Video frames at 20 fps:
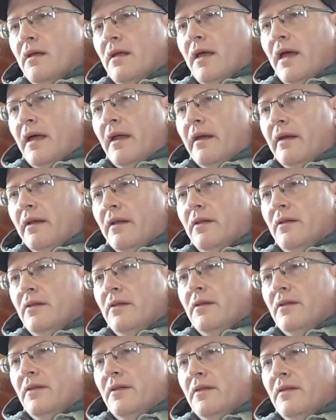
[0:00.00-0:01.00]
And
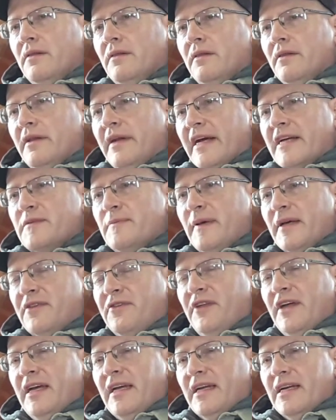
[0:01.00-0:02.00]
the next
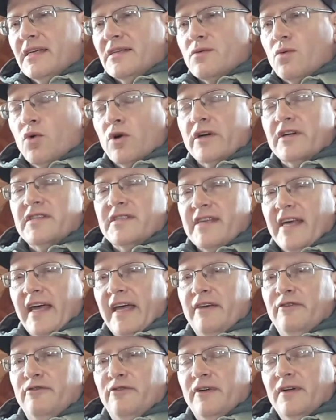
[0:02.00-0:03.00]
big thing is work
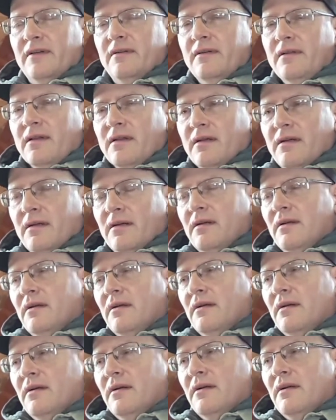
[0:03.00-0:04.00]
safe.
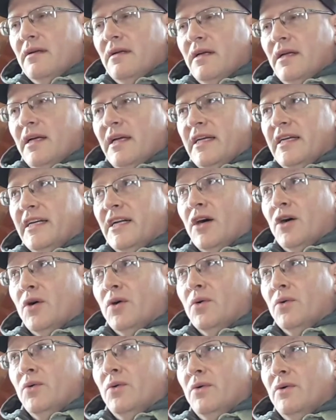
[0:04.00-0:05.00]

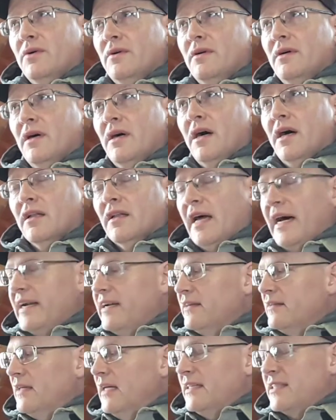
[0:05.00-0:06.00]

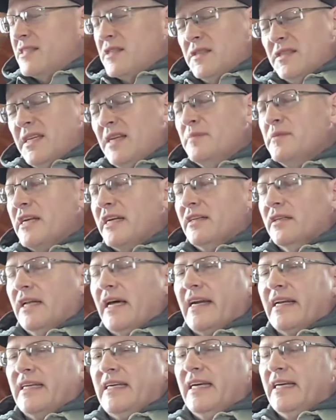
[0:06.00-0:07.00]
It seems like a
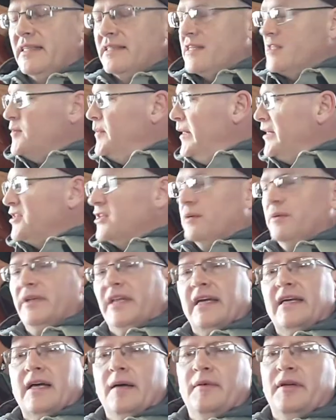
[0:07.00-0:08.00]
lot of kids, especially when
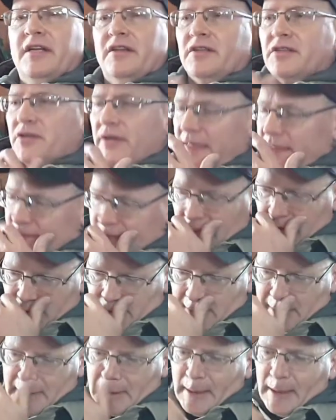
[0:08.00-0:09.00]
they come into the trades, they
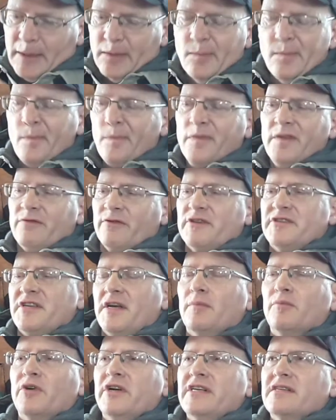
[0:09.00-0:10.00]
think that for
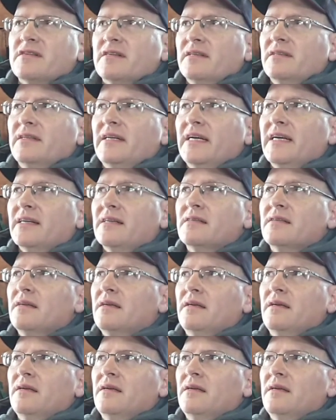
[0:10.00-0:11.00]
some reason
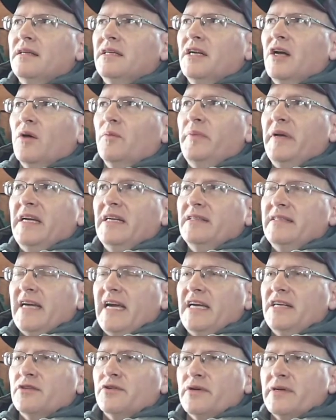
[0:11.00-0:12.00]
being
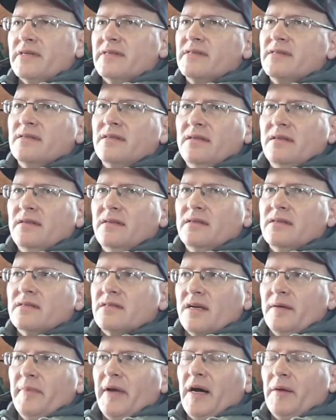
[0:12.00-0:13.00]
dangerous
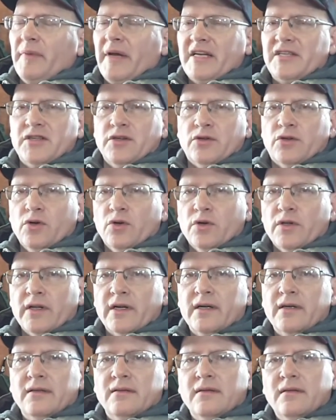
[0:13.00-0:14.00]
somehow makes you
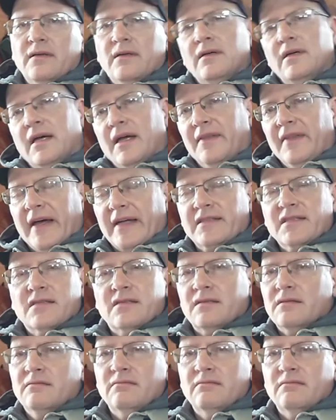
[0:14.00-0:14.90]
cooler, and that's